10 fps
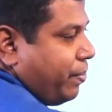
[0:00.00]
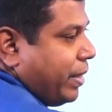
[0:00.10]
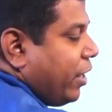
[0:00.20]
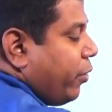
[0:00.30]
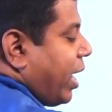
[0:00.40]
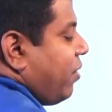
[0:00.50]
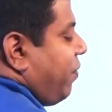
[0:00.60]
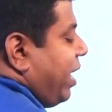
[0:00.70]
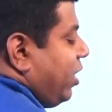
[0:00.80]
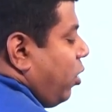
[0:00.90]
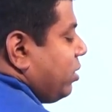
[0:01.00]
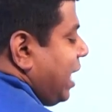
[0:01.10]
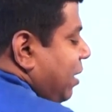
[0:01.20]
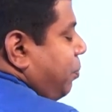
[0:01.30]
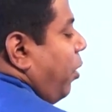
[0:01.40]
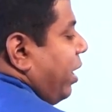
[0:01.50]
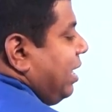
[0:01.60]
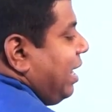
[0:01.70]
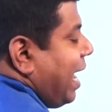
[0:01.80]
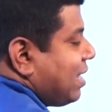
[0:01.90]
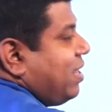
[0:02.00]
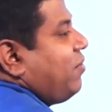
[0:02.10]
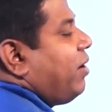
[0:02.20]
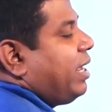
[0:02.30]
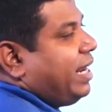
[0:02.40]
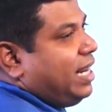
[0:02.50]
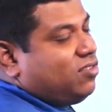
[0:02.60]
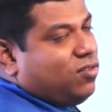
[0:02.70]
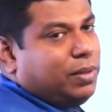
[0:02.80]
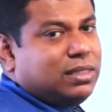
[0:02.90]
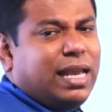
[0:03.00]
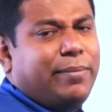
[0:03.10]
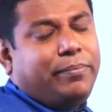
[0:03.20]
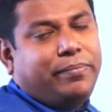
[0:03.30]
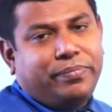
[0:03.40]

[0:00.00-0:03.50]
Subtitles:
Then you can find out that point x and y readings will be same.